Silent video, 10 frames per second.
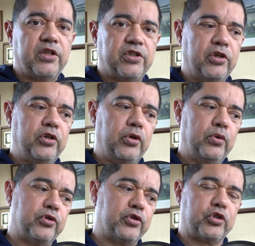to
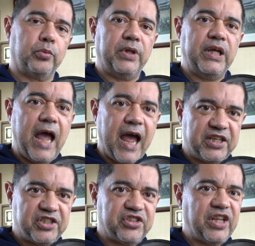using something
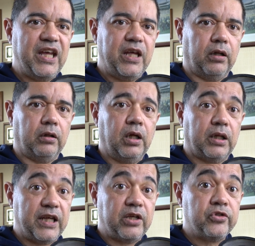external
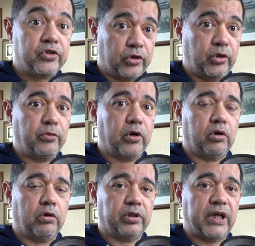like a Zoom
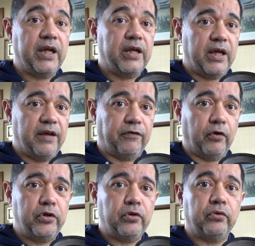recorder if
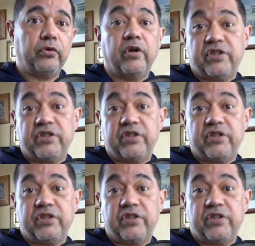all you